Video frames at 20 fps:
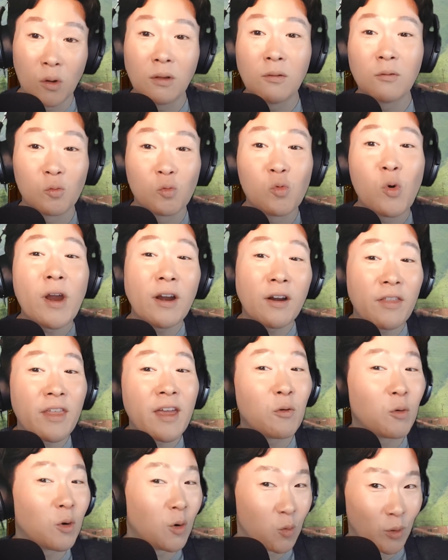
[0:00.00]
where
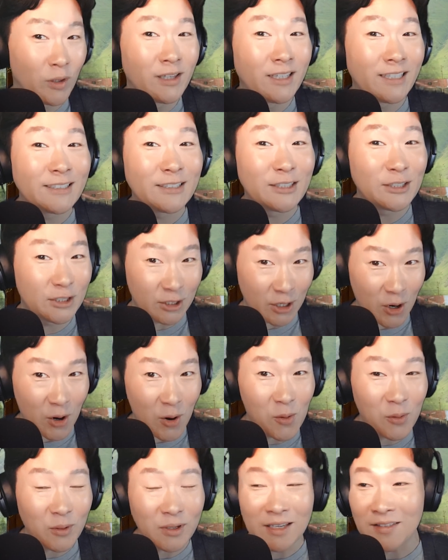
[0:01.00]
they were willing to
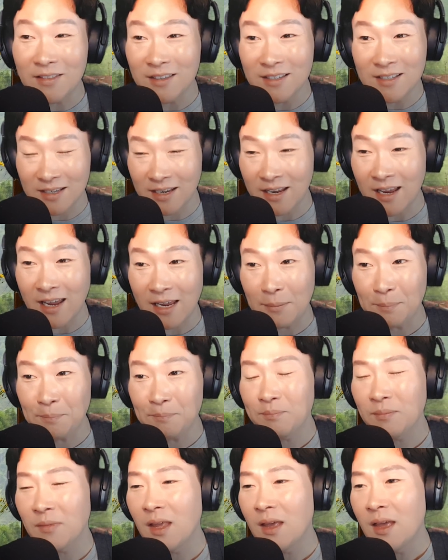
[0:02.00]
go in this
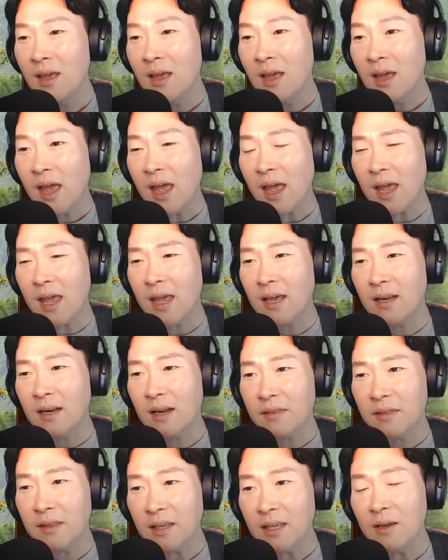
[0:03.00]
game. And I
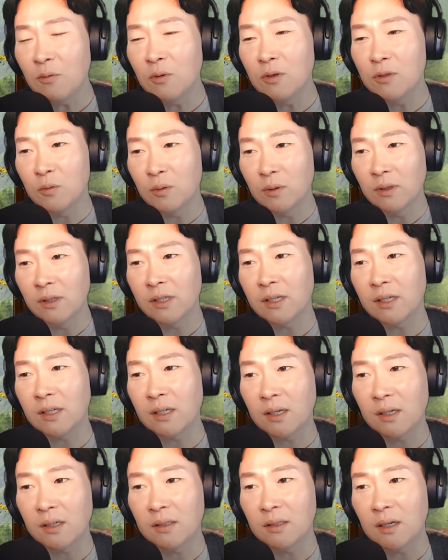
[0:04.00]
think he was
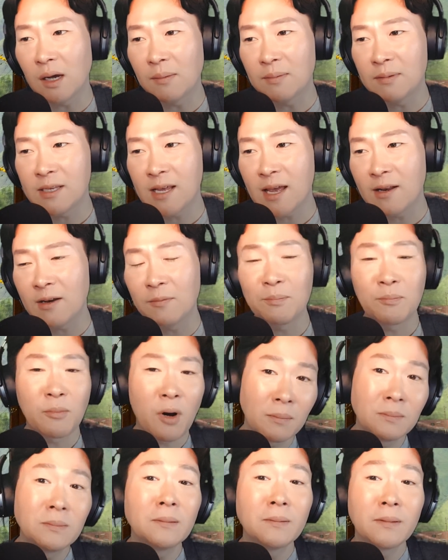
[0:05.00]
really upset and
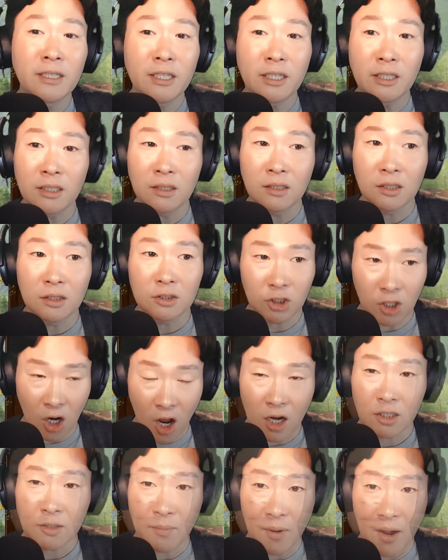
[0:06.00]
probably
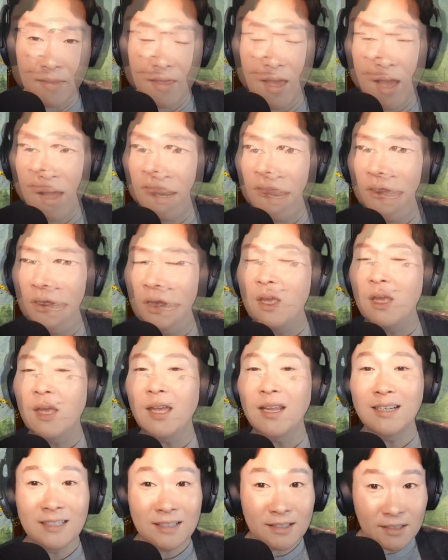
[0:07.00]
shocked by that.
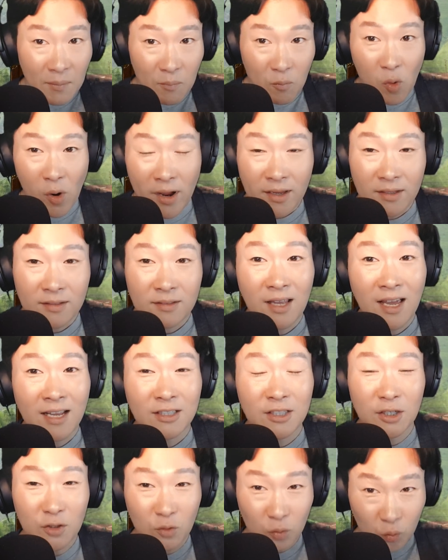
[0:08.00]
And in some ways,
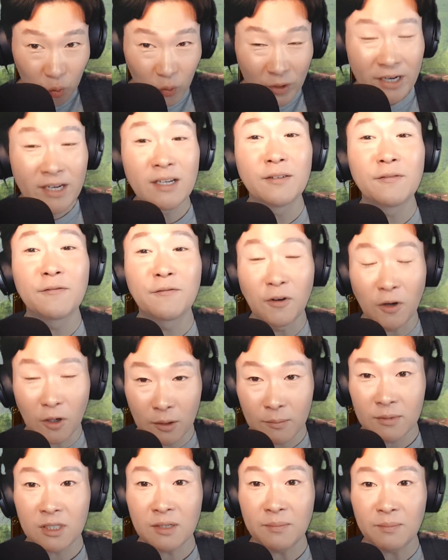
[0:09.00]
that just
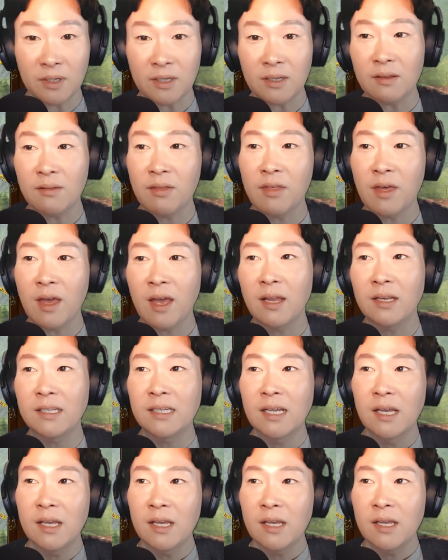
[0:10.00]
reconfirmed to me that
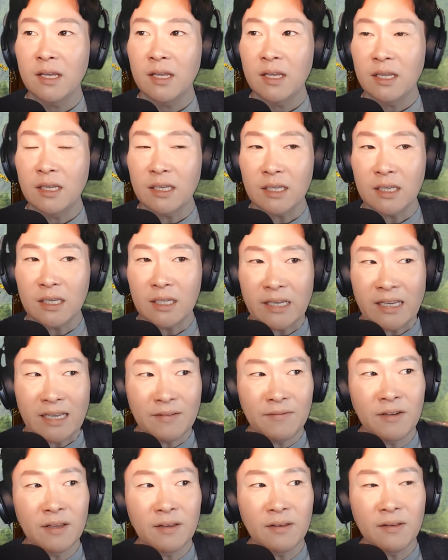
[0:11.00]

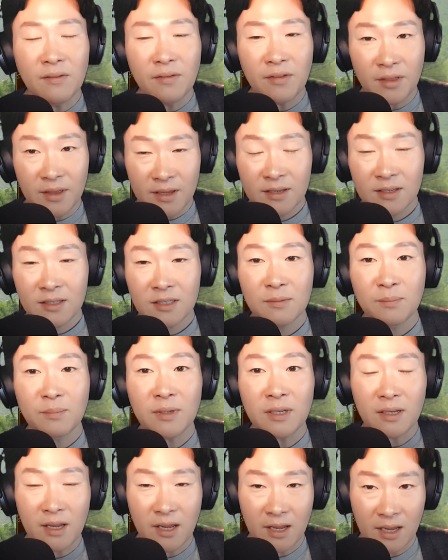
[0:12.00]
even this
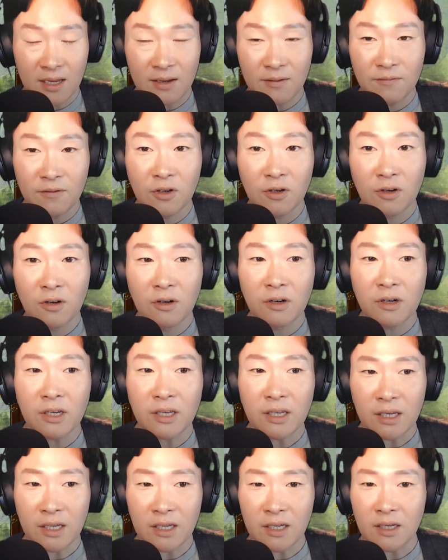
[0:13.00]
behavior
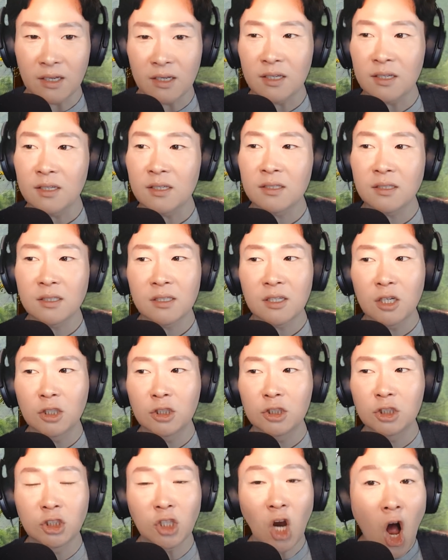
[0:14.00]
is
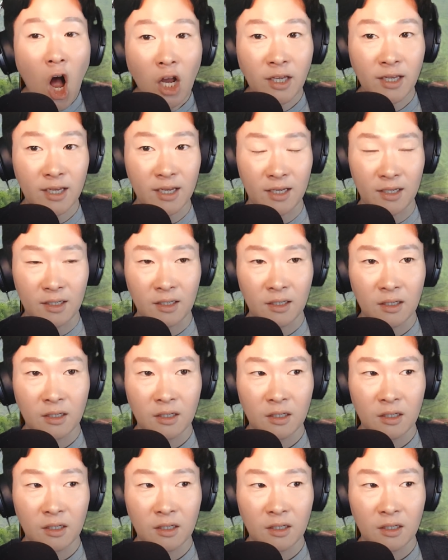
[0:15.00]
shocking